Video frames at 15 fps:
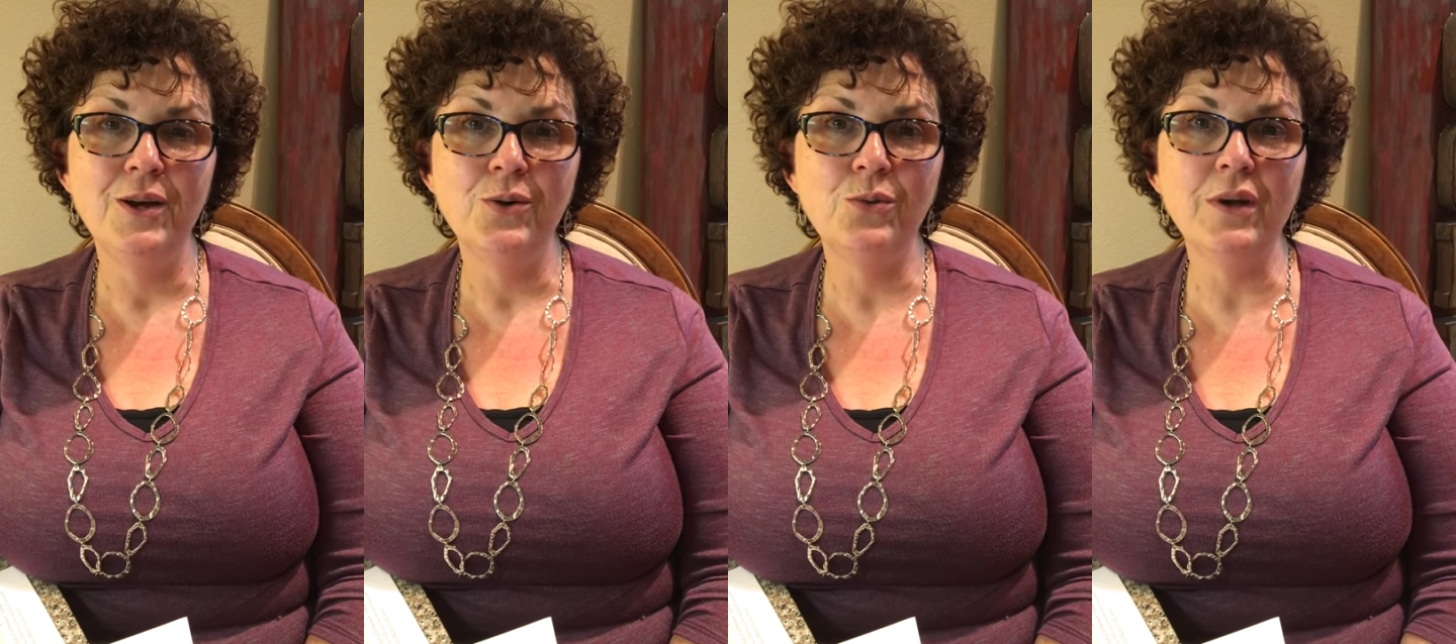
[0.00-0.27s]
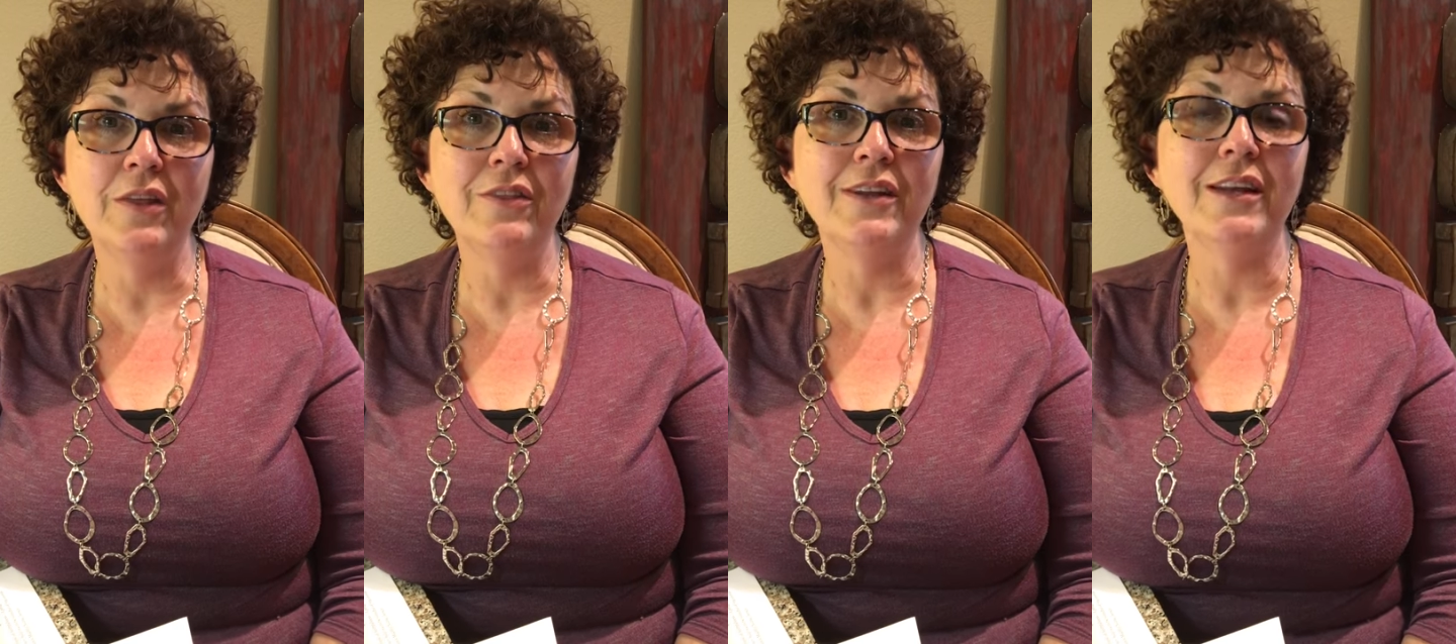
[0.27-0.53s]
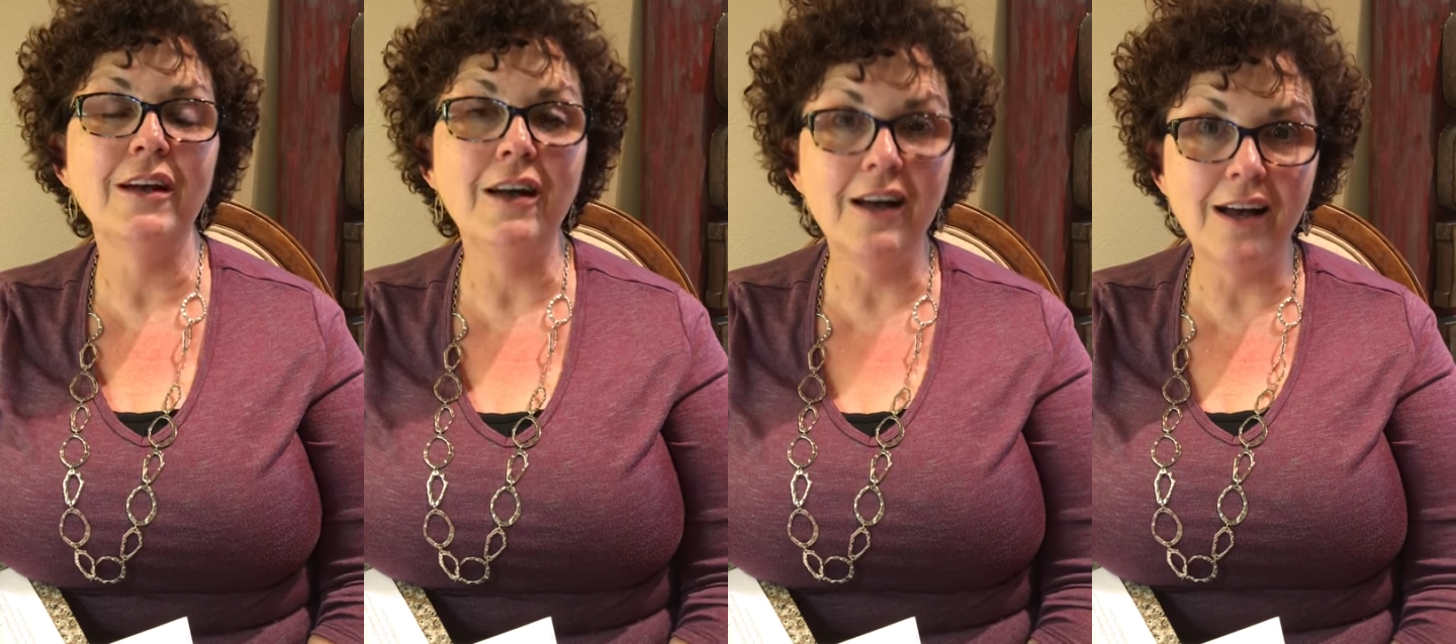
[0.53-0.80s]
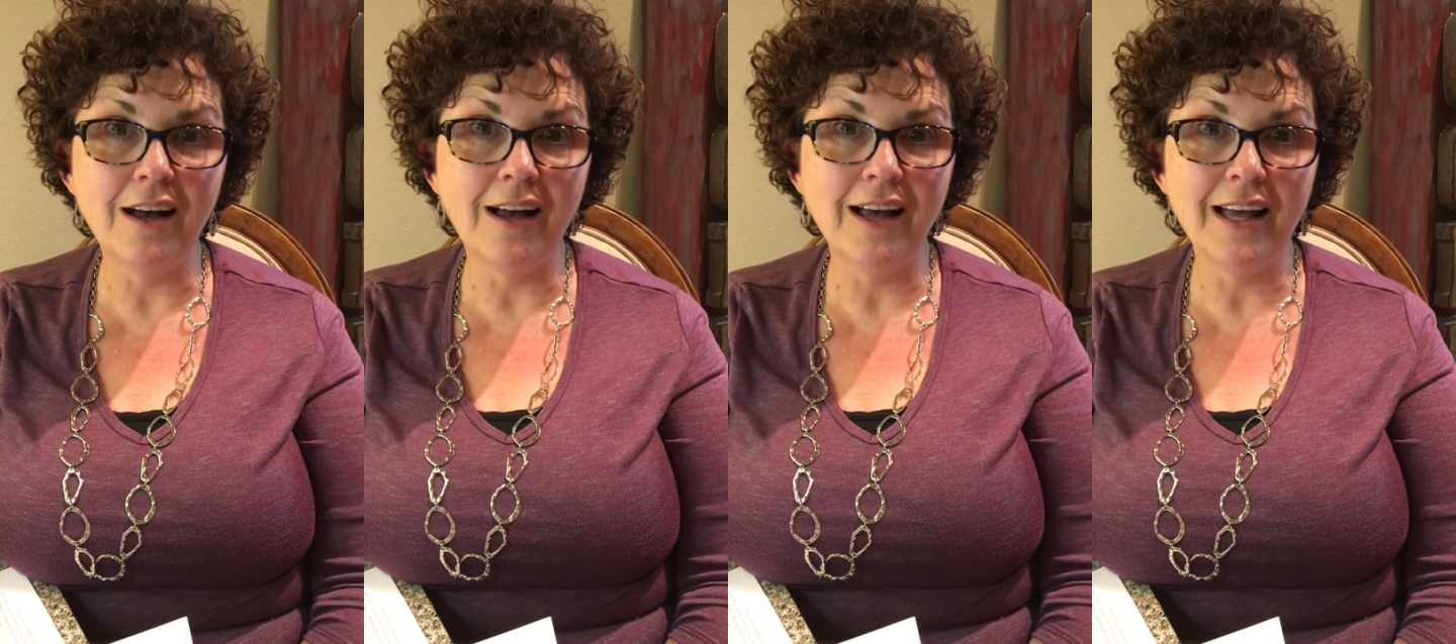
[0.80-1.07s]
with
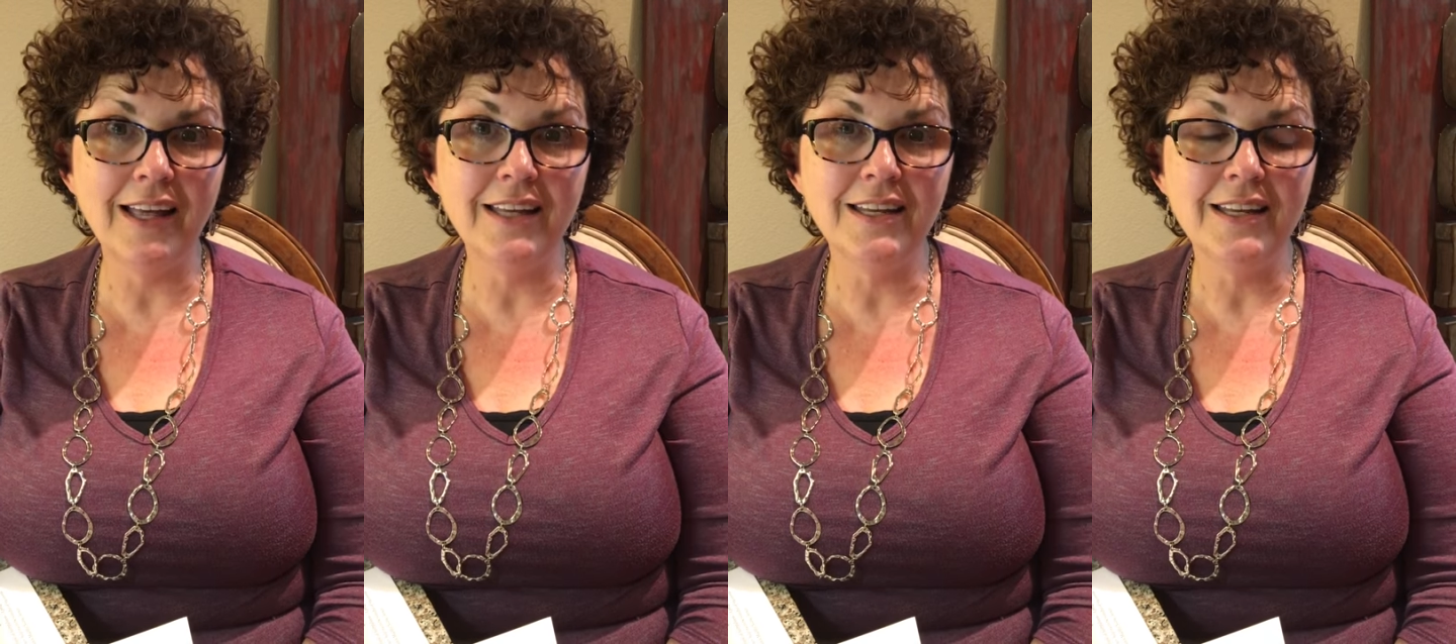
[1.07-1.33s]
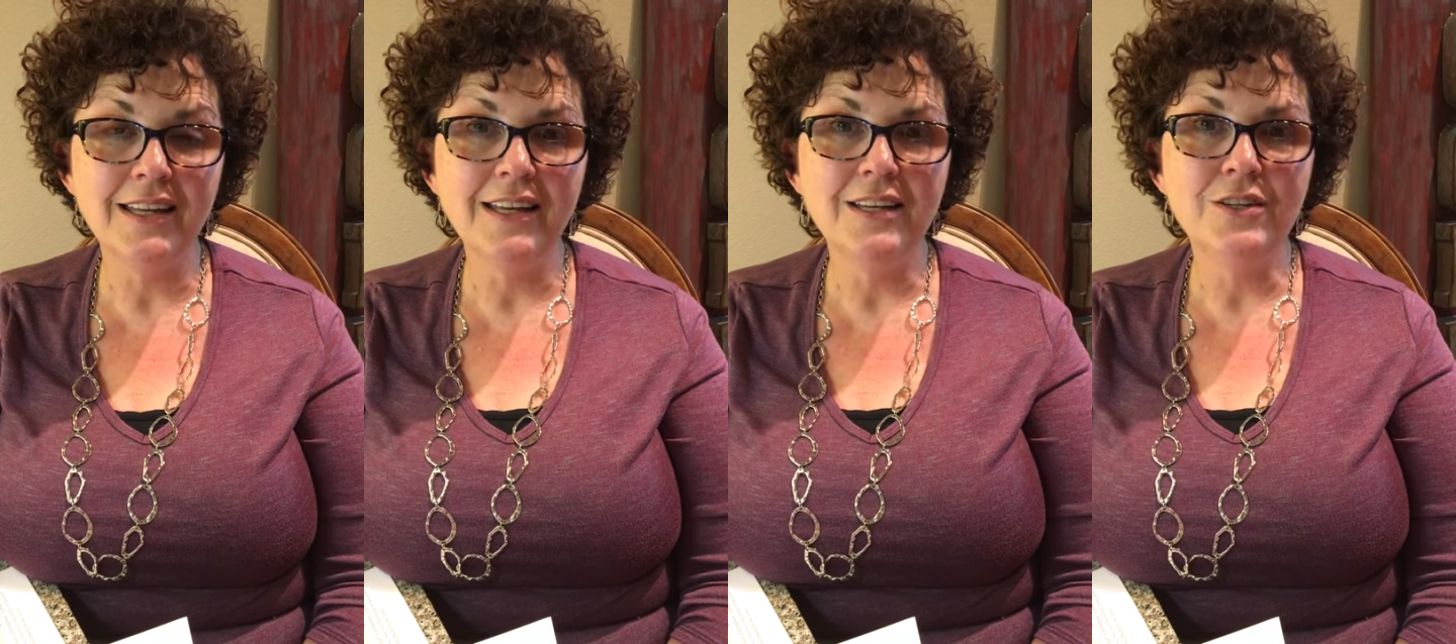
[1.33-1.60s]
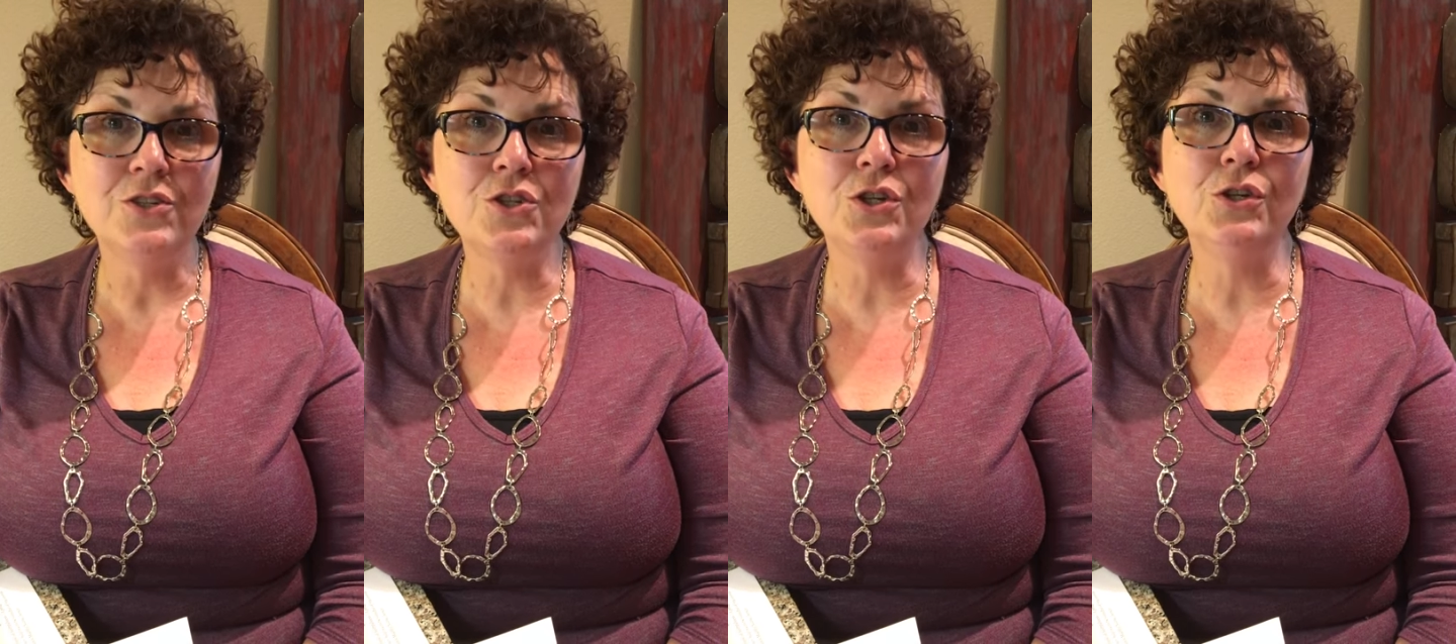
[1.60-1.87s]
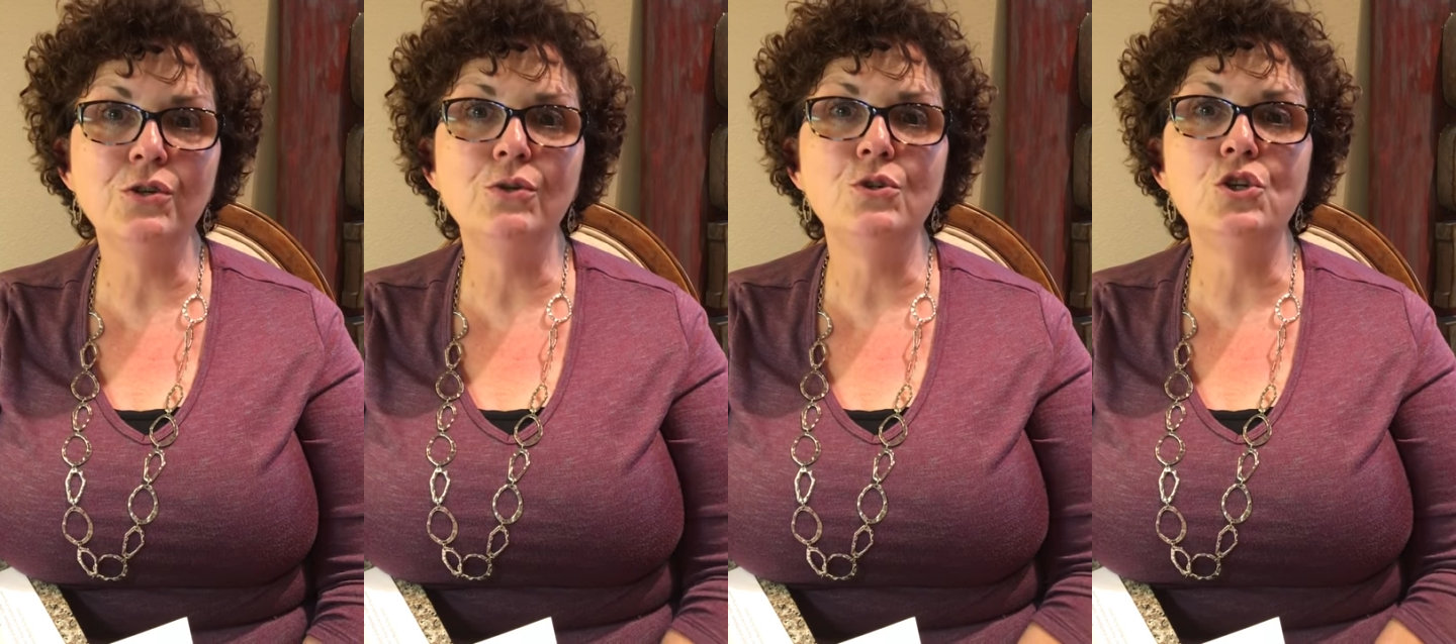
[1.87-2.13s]
God to